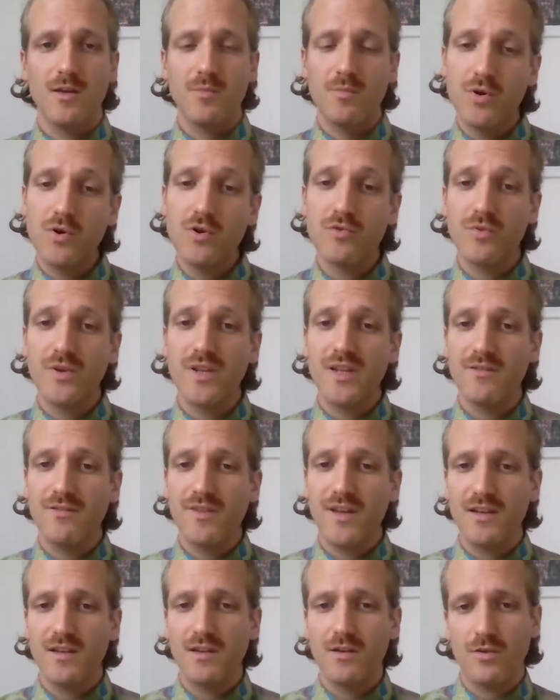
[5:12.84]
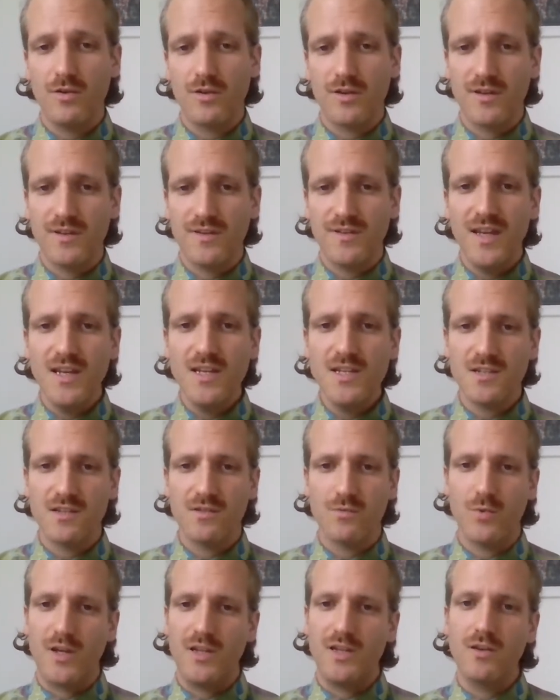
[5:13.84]
book Reinventing
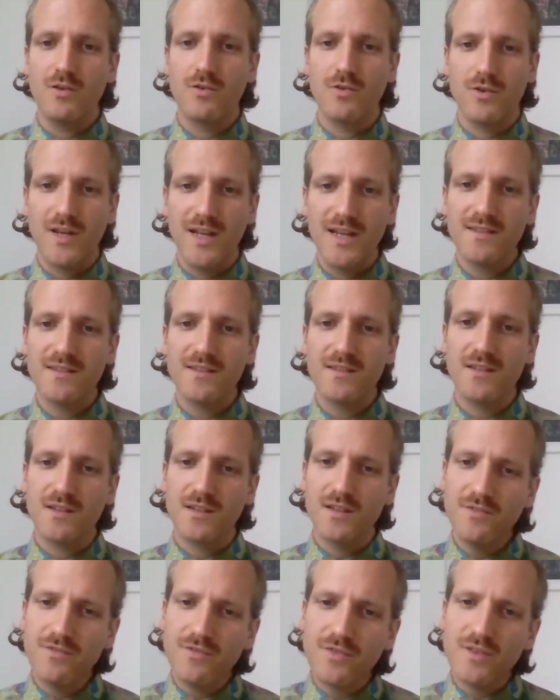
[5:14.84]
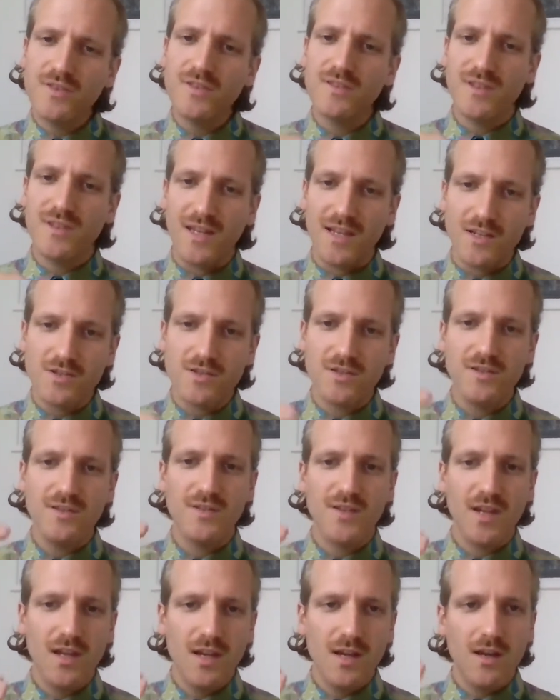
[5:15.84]
Organization, where he connects the different
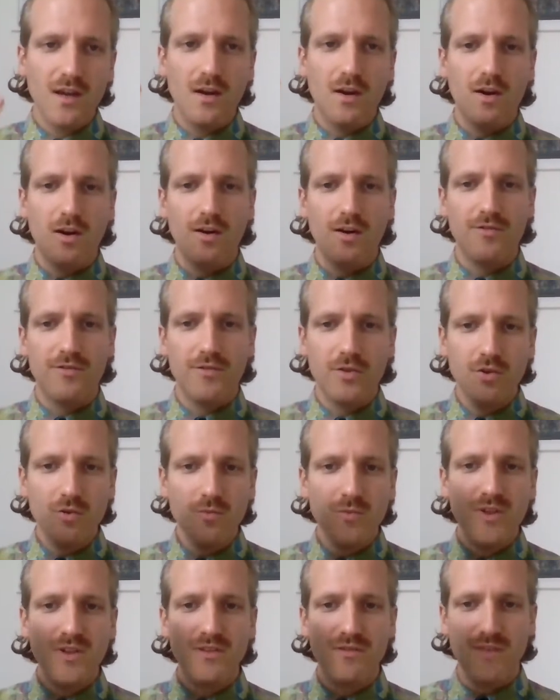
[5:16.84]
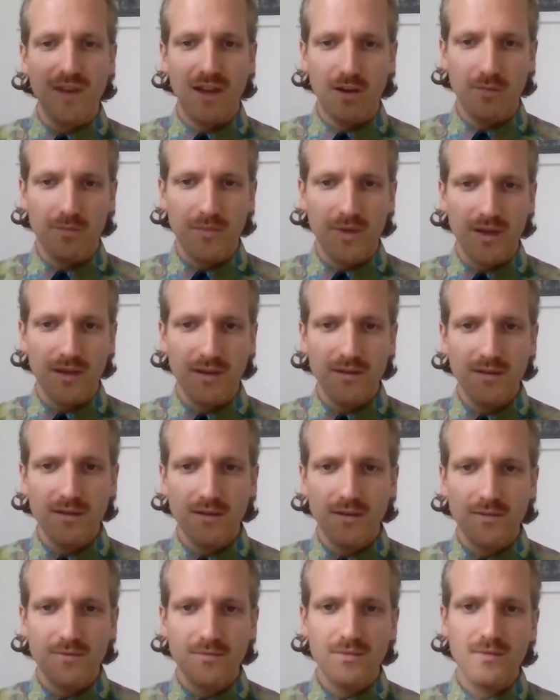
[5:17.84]
stages of human development
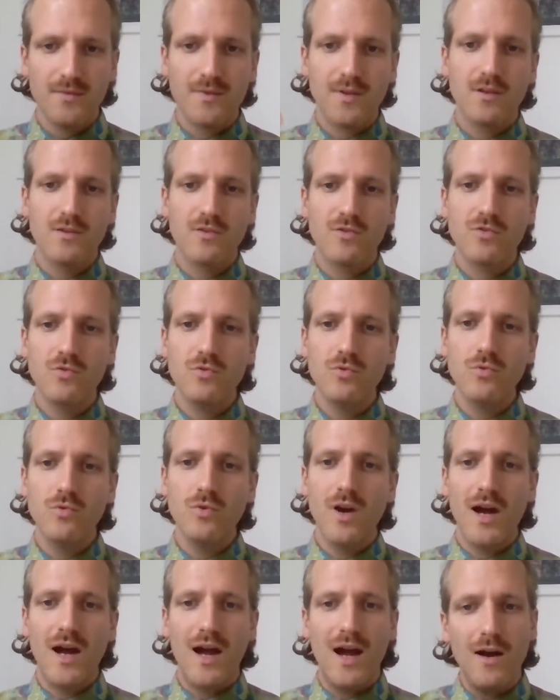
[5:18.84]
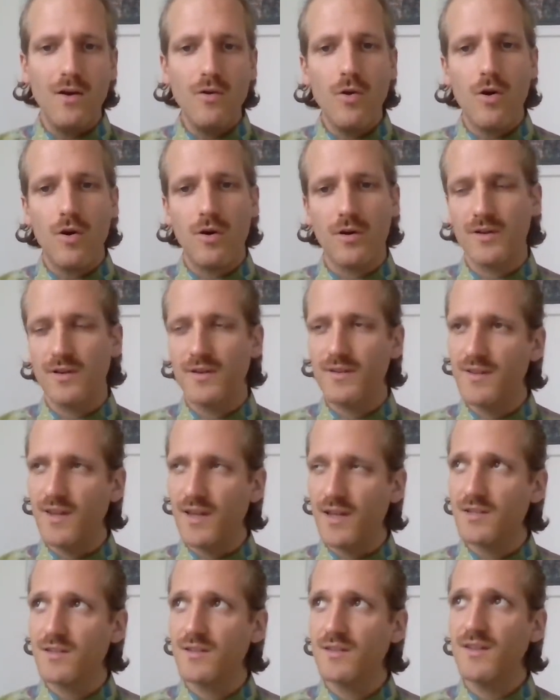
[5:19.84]
to how
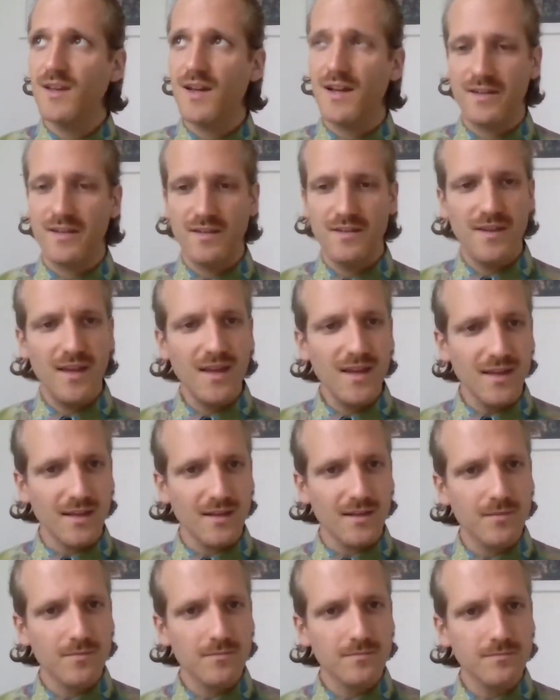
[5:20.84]
organizations are designed.